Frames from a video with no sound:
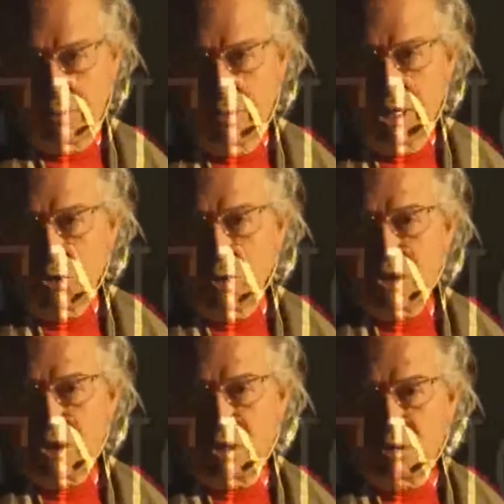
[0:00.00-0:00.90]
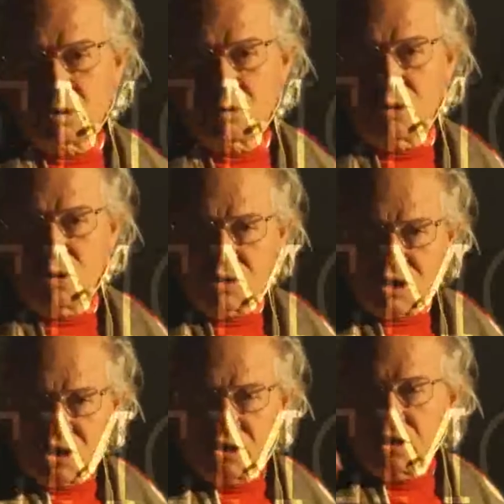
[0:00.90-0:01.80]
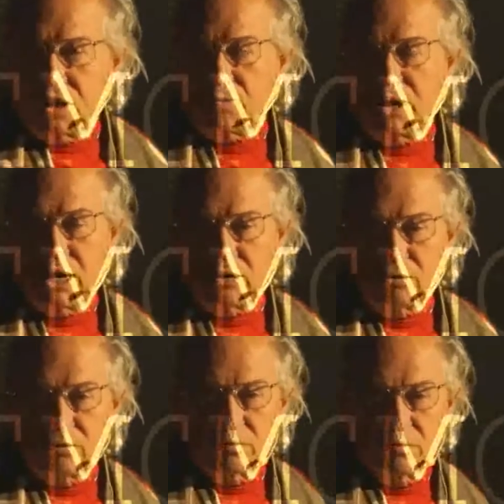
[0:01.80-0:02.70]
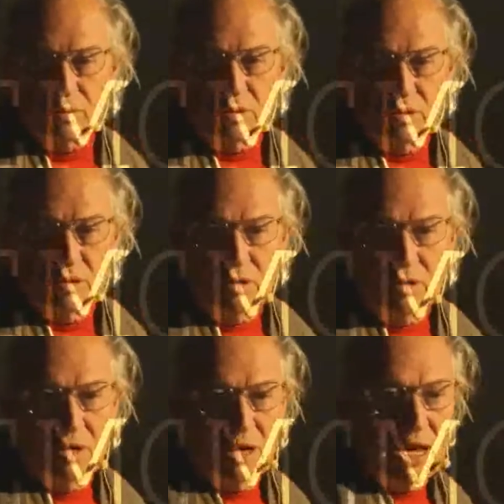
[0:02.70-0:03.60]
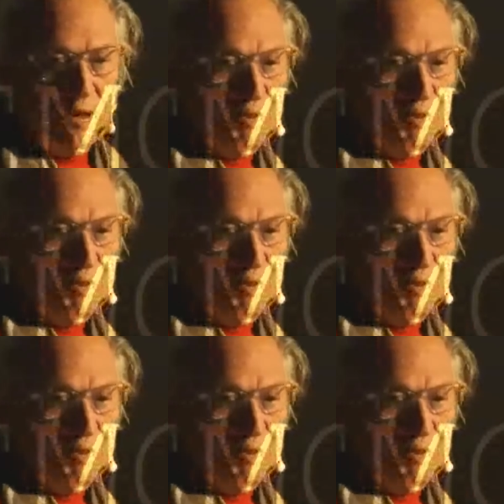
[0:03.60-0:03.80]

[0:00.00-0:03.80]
Mantua is a north city near Milano. And